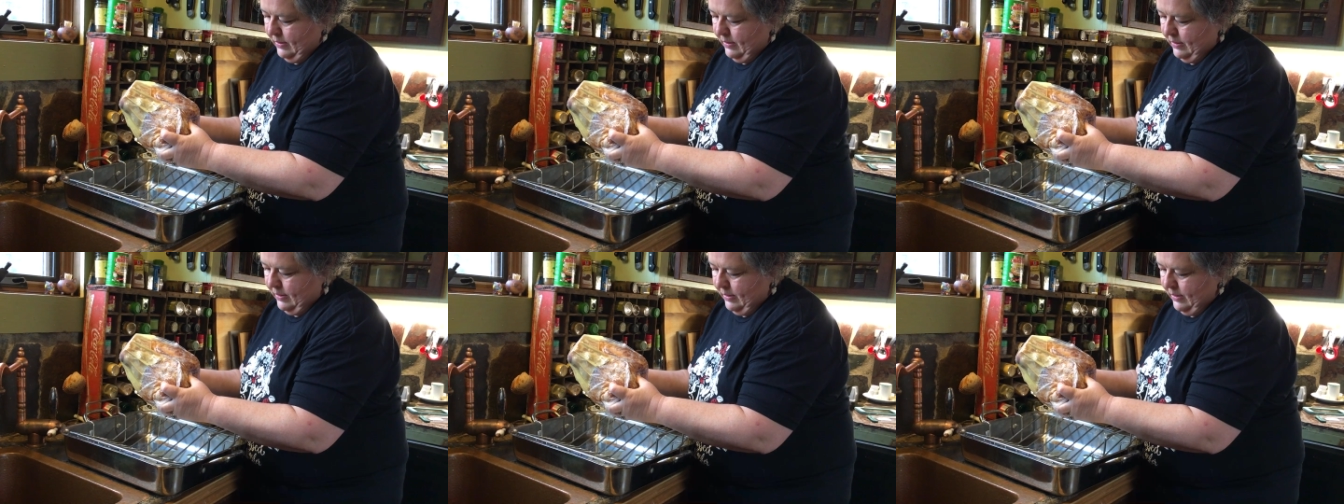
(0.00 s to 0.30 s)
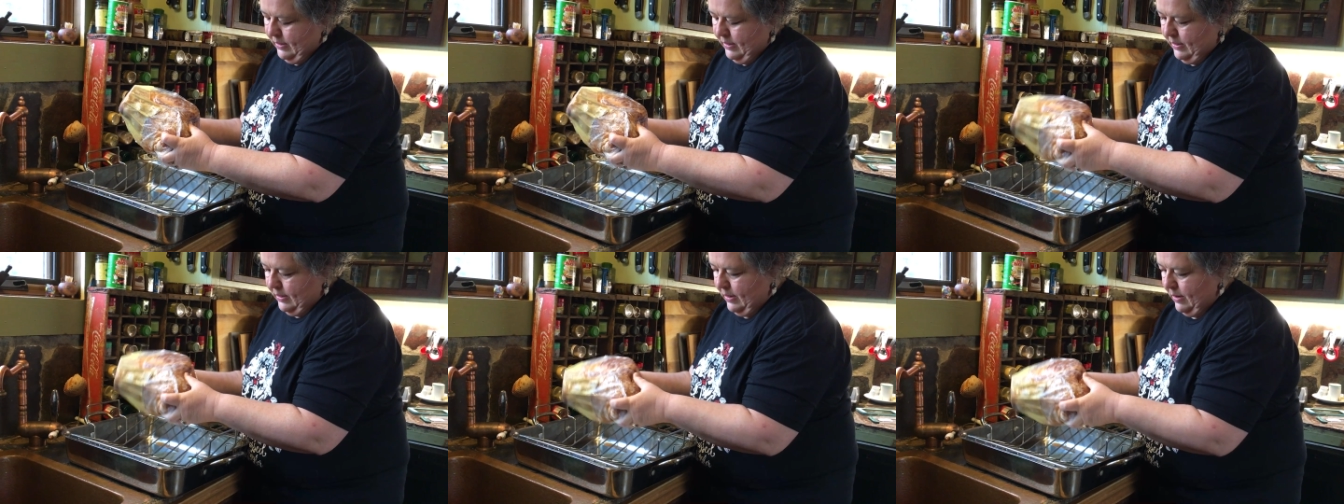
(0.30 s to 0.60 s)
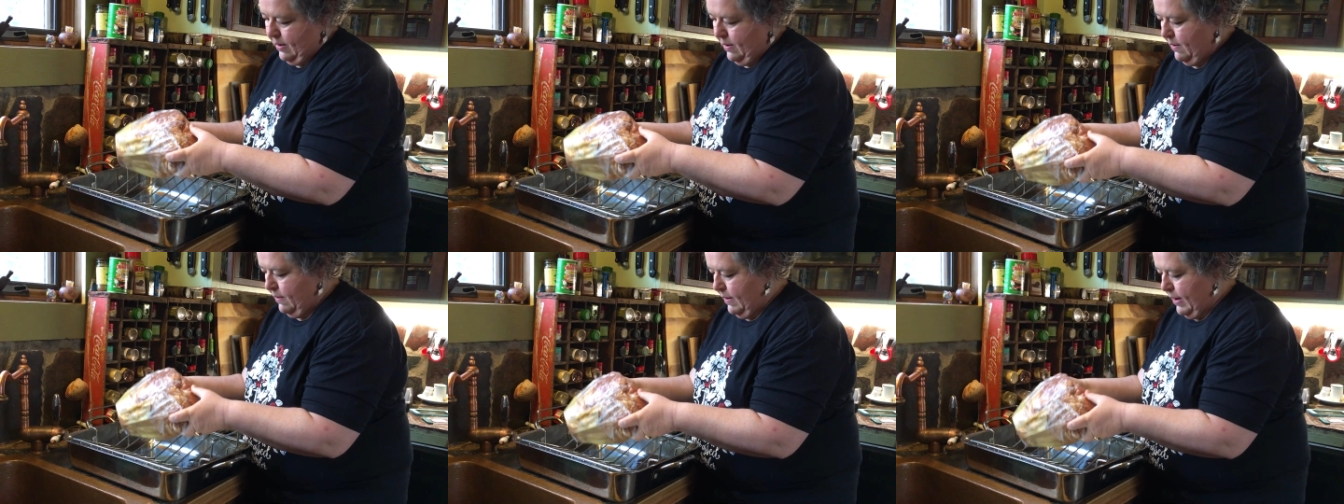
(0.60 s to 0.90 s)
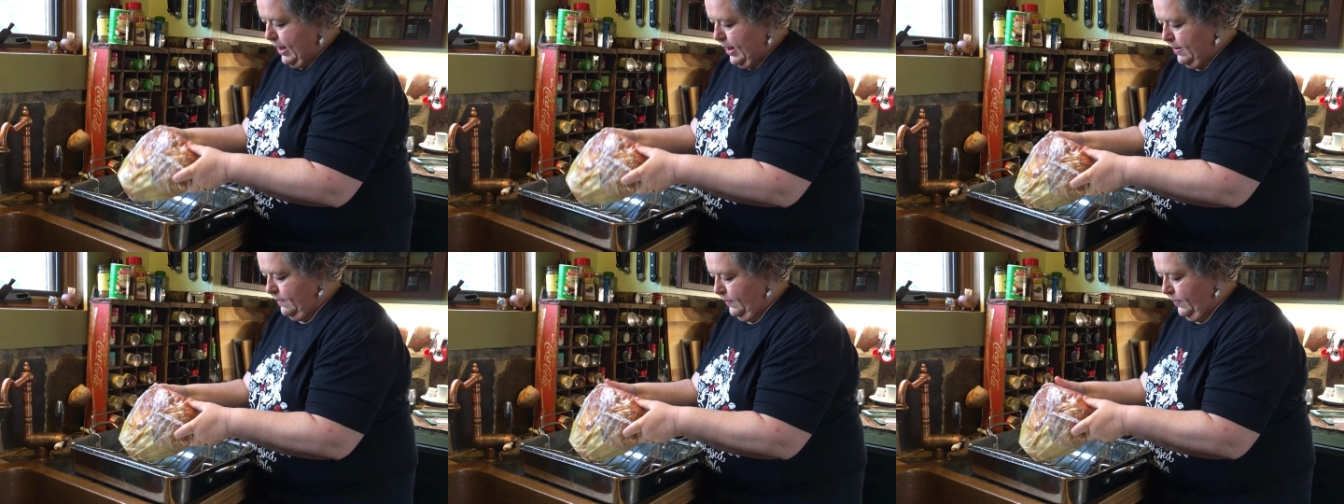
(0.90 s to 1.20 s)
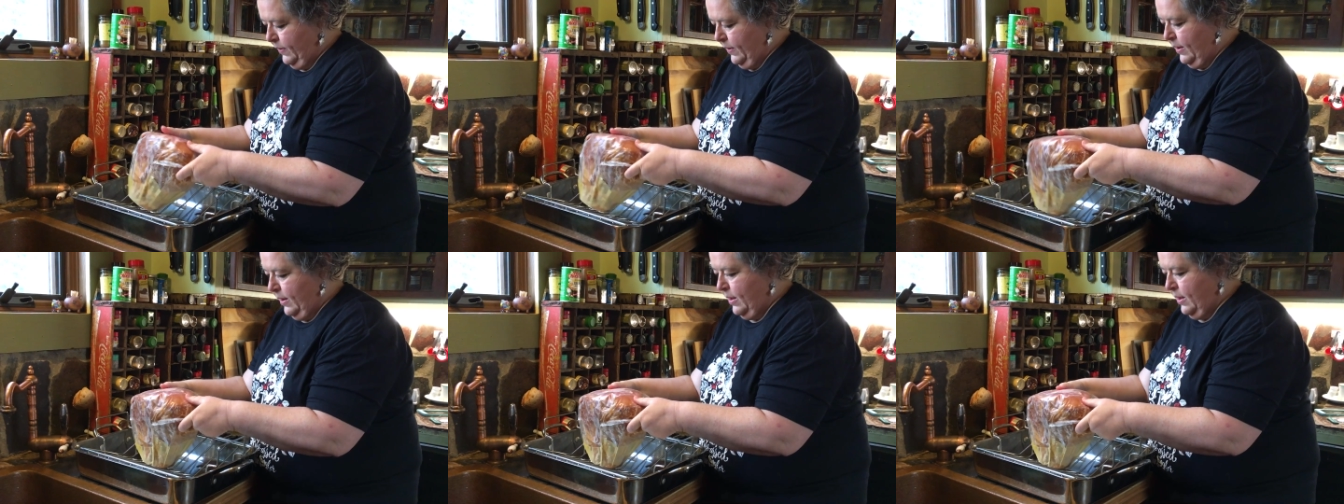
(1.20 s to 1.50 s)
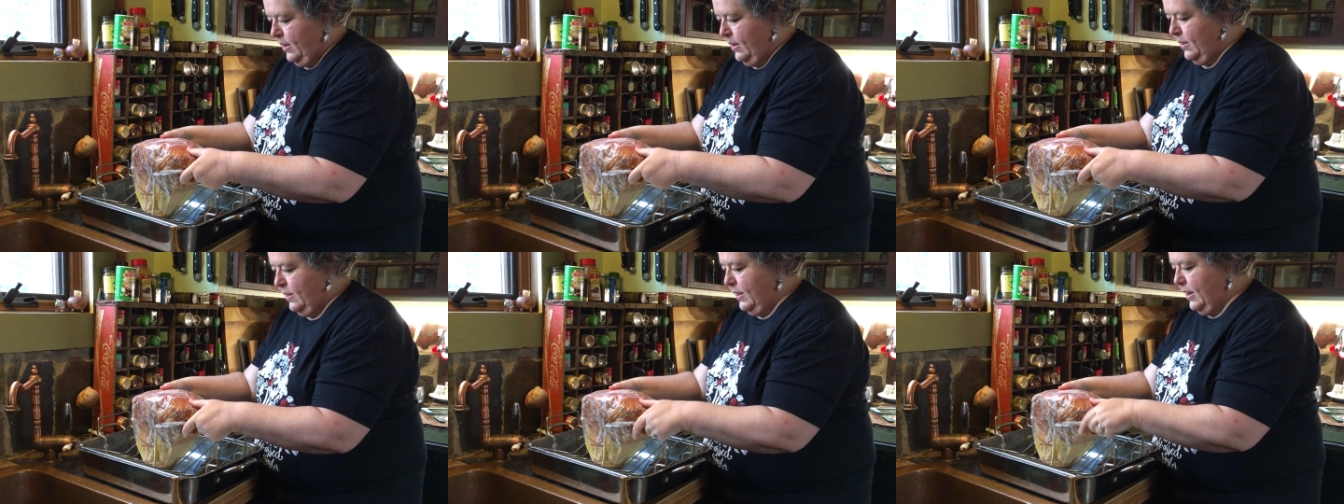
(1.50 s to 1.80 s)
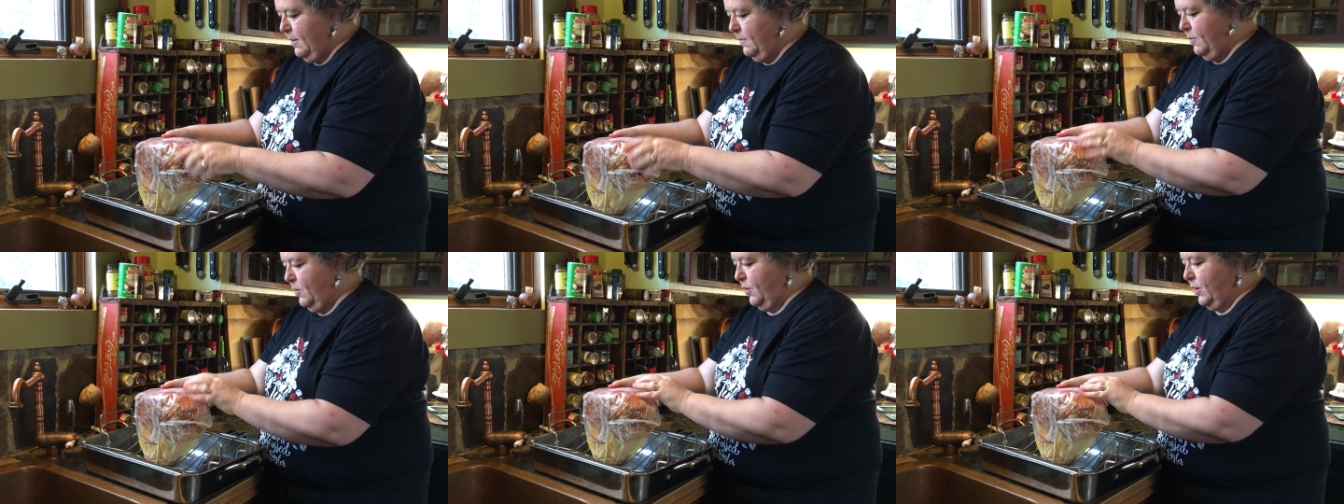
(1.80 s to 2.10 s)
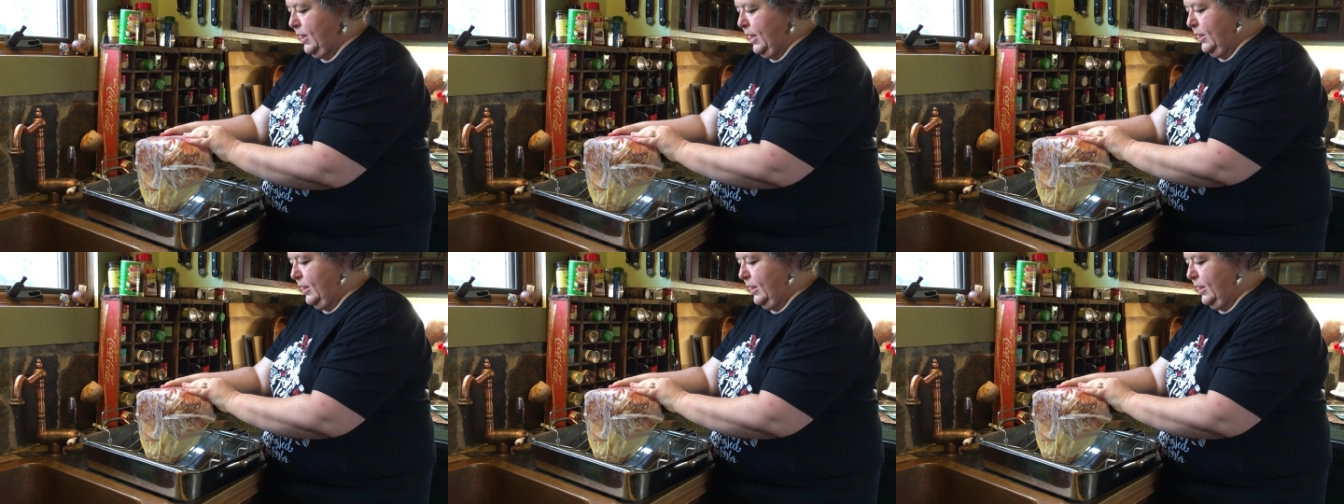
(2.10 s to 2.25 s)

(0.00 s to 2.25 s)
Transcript: All right. Then I'm going to